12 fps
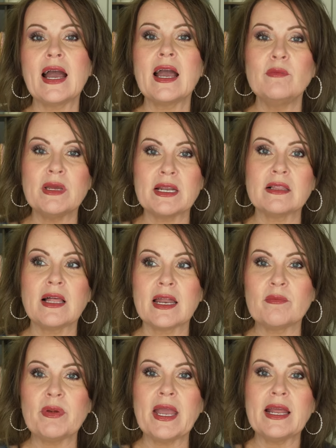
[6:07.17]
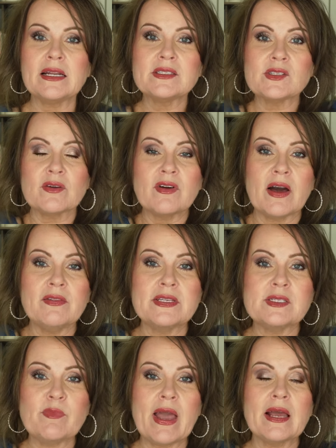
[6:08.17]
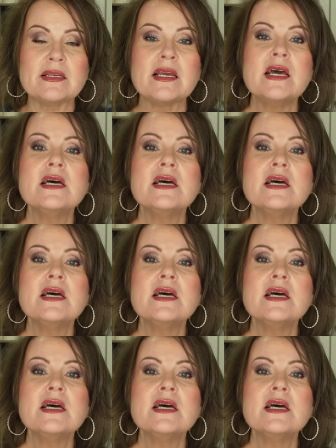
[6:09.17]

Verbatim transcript: I'm in a lot of pain. And so I've got this band.